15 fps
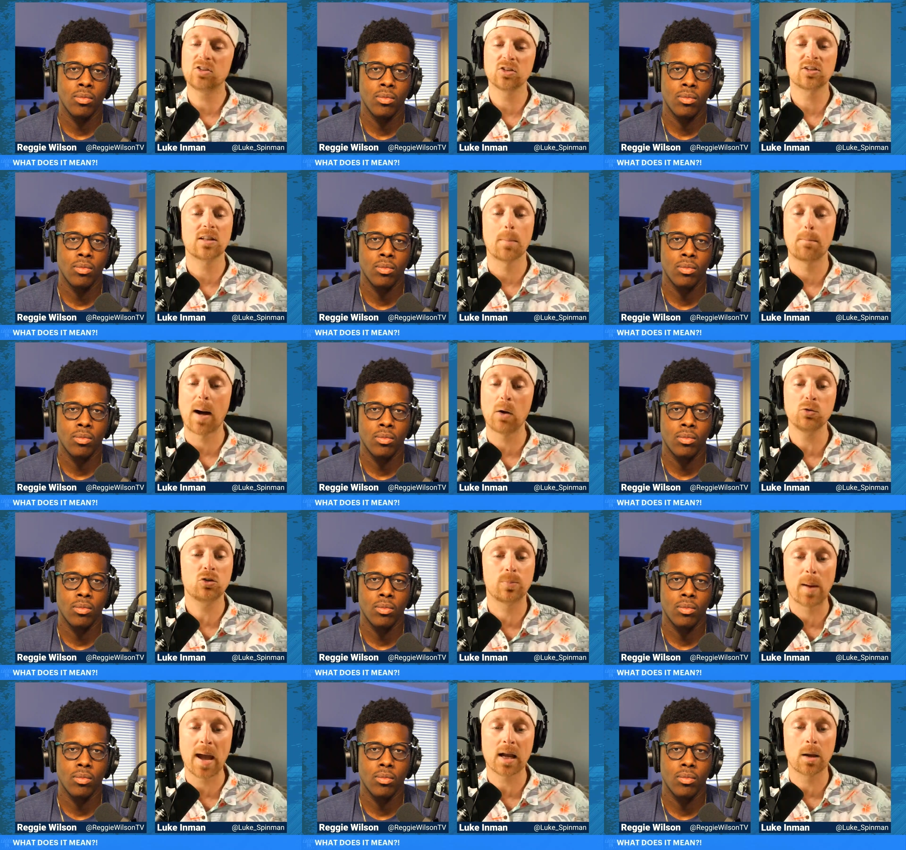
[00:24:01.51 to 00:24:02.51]
Speaker 1: the bounce
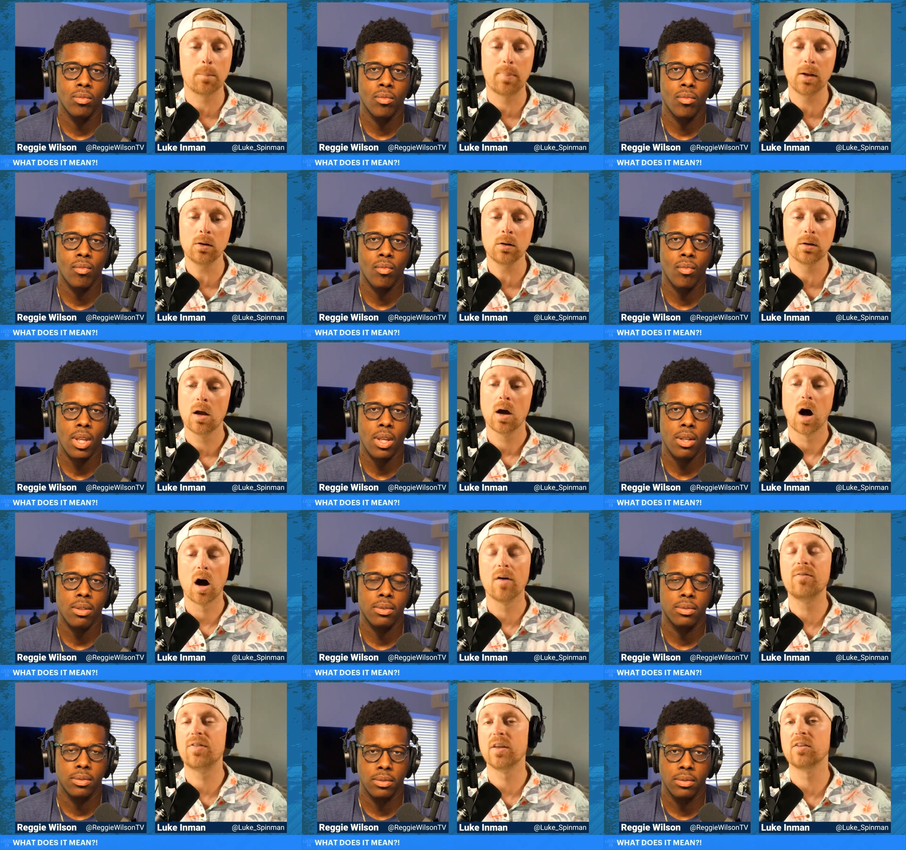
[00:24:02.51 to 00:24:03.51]
back ability of
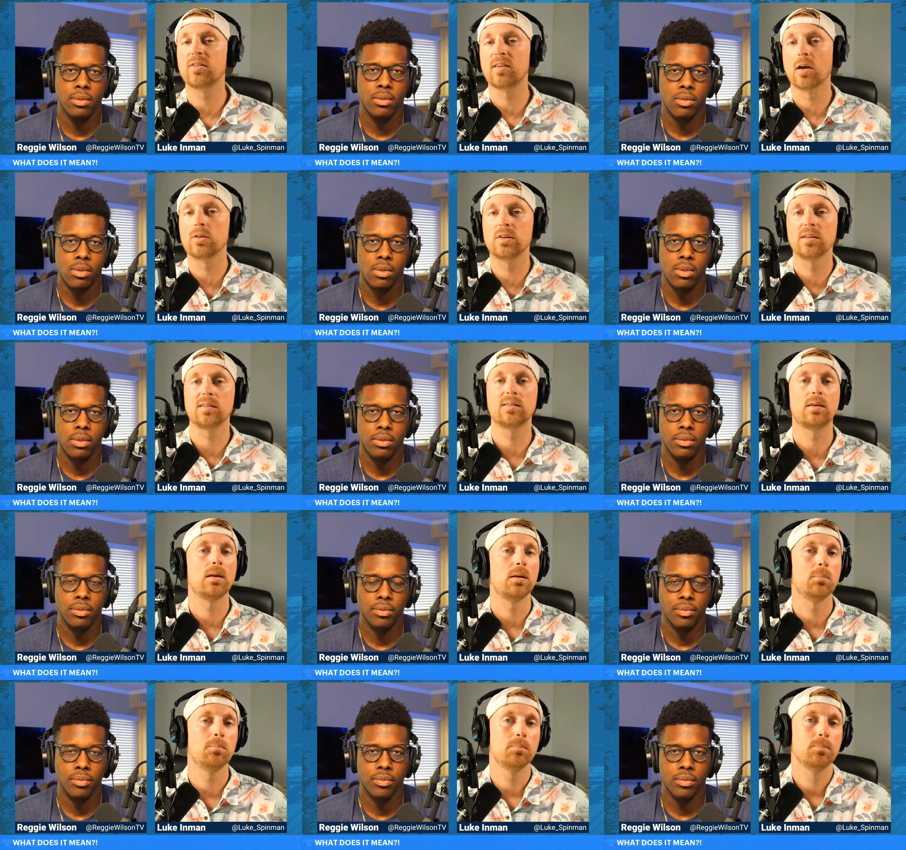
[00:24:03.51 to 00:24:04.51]
this Celtics team?
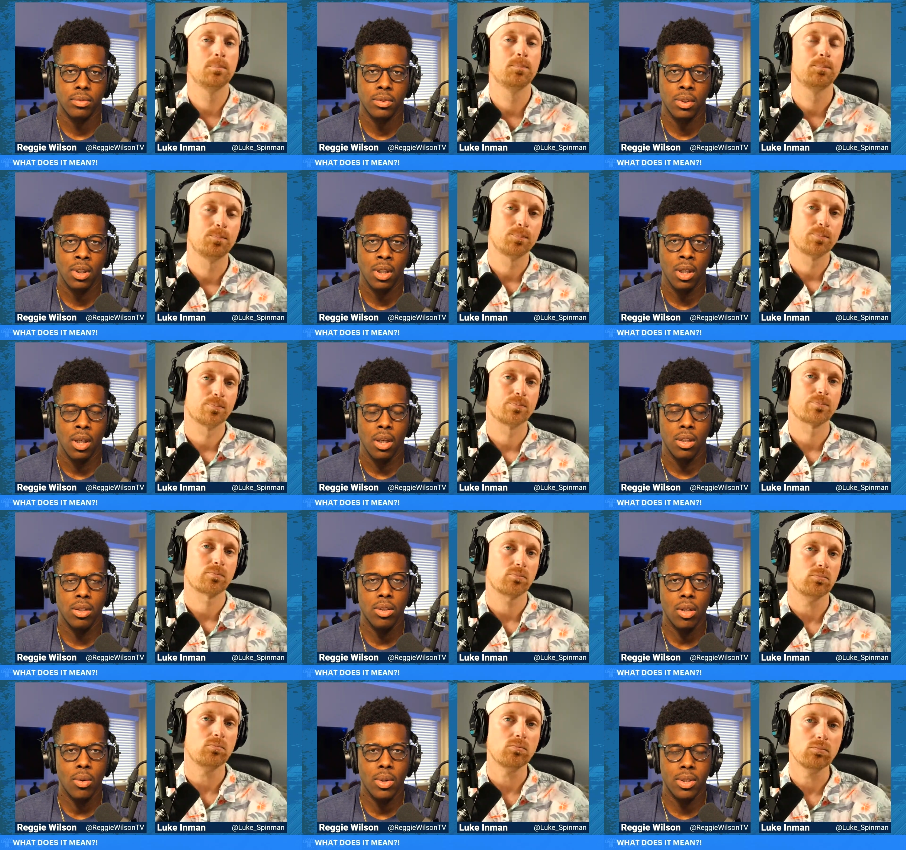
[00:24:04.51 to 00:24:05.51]
Speaker 2: You know what's
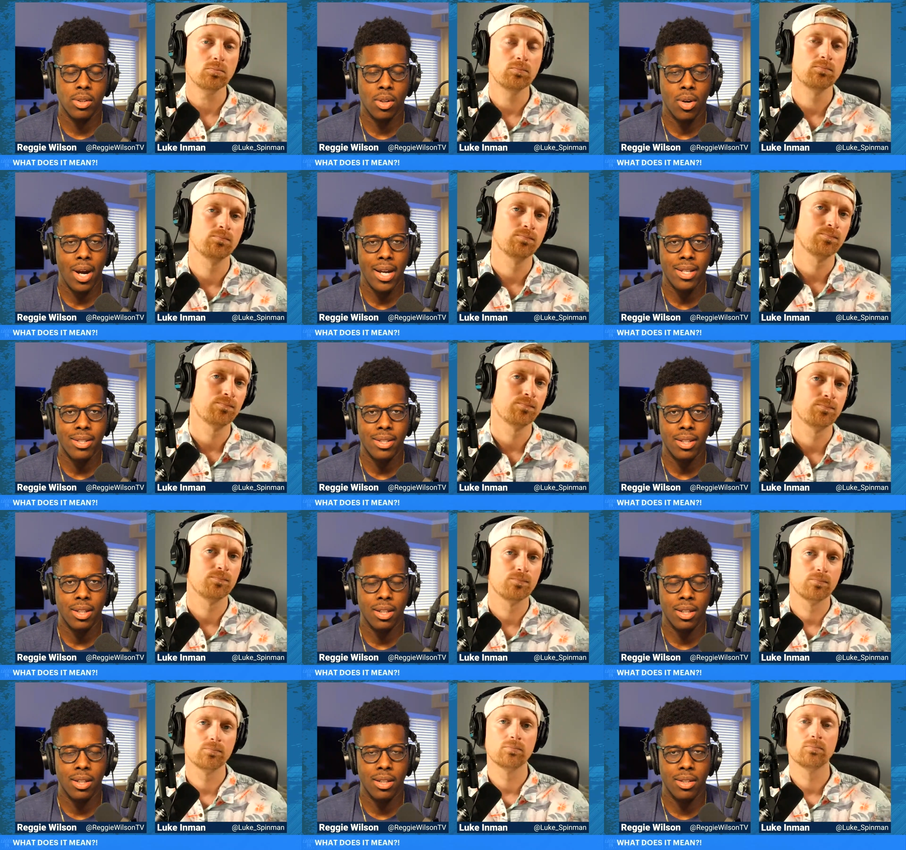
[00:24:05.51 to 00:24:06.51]
crazy
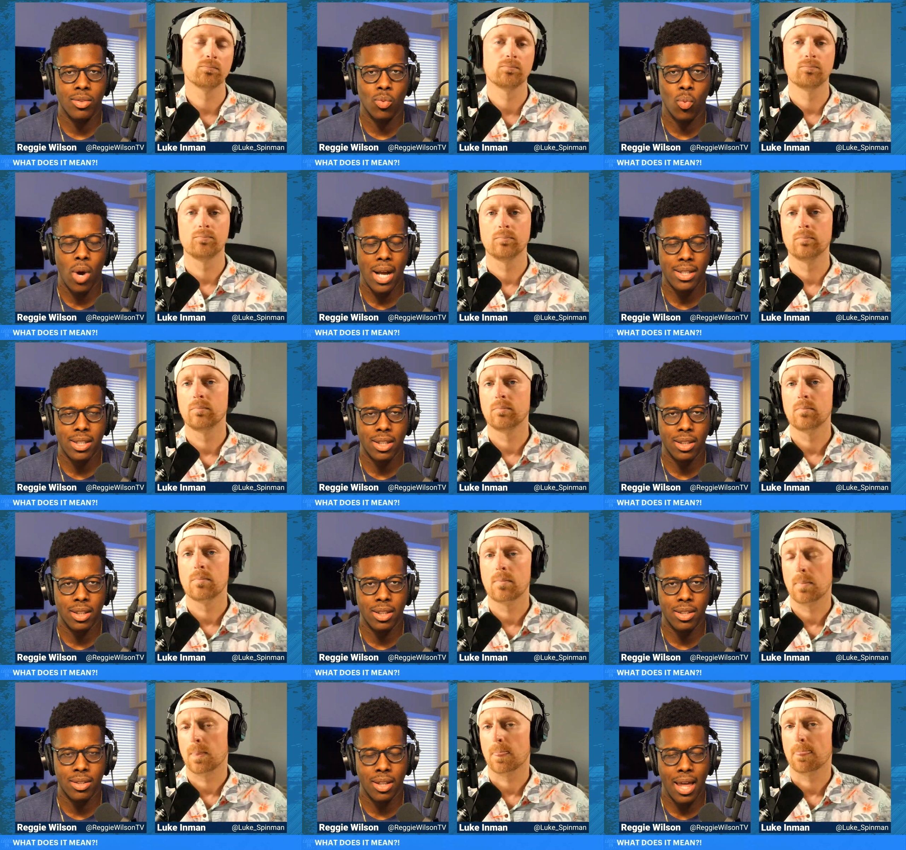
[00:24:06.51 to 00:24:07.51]
is watching these
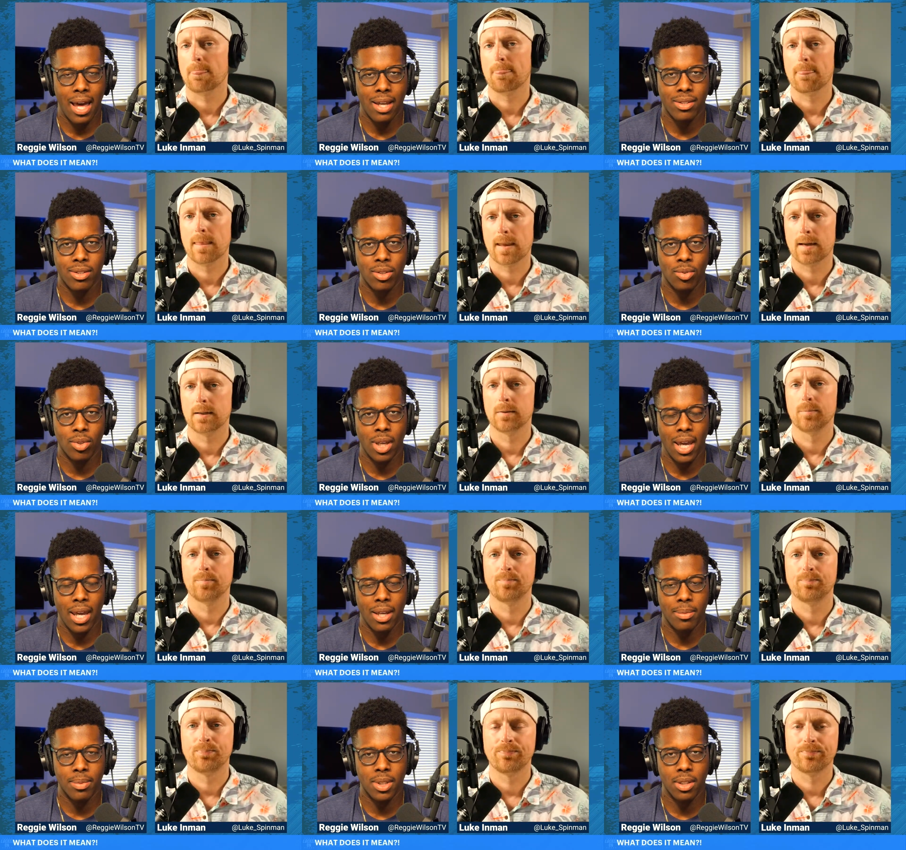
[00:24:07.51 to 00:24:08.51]
last two games
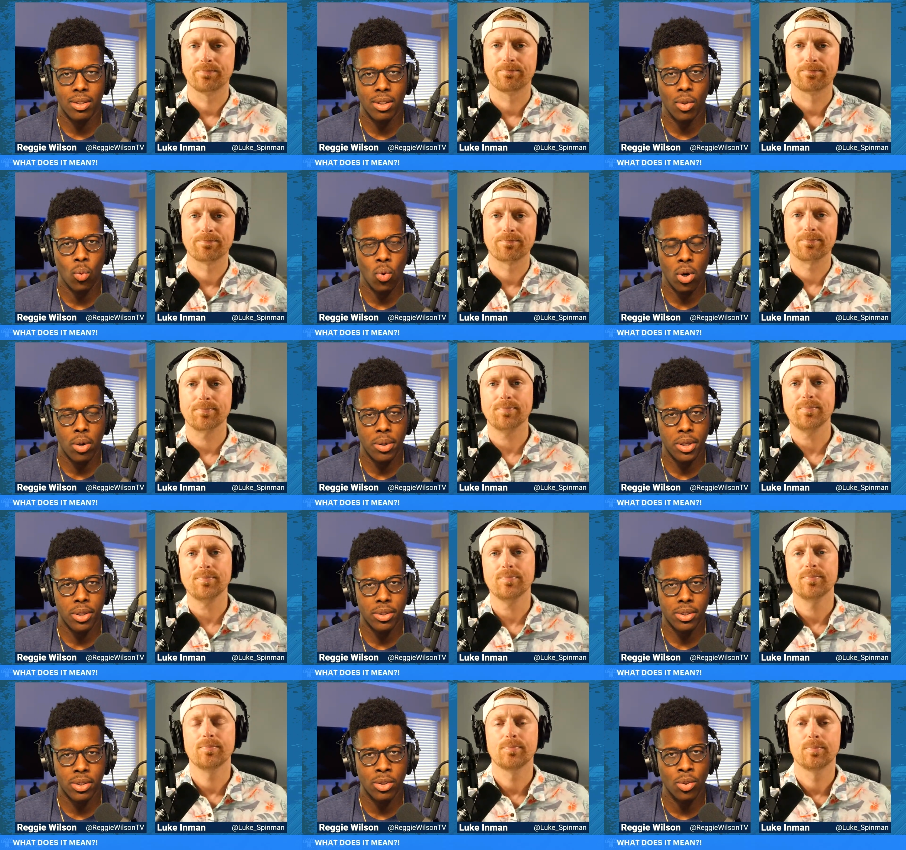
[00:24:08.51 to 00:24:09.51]
and the Warriors do
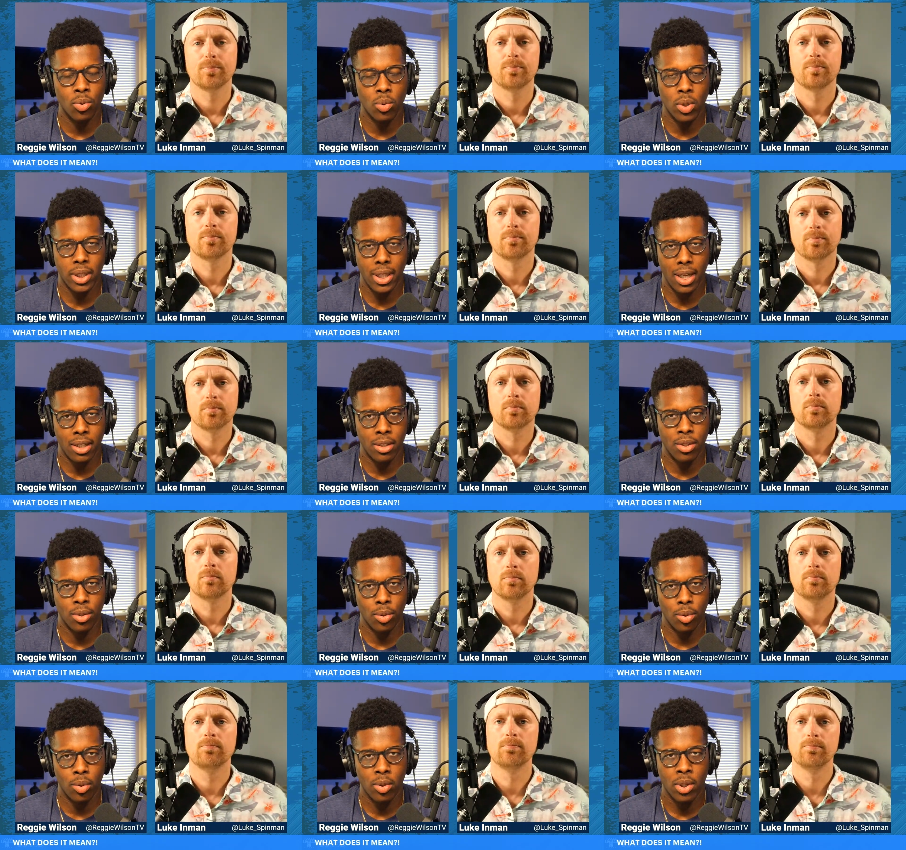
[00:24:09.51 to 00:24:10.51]
what they do.
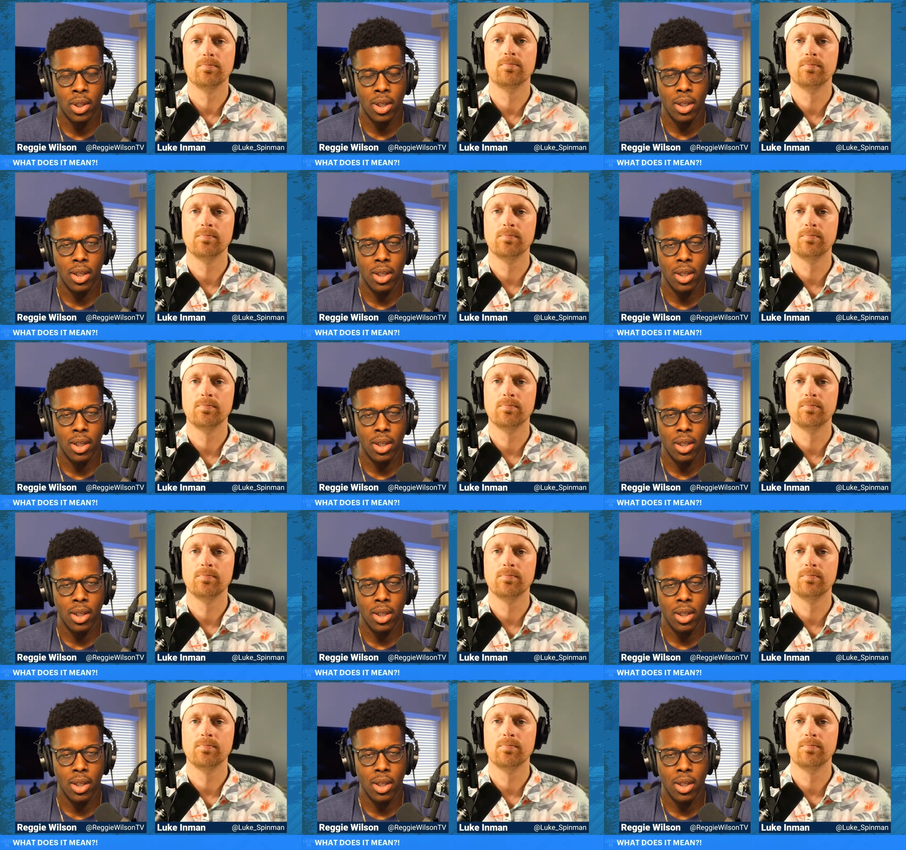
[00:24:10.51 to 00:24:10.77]
Mm-hmm. You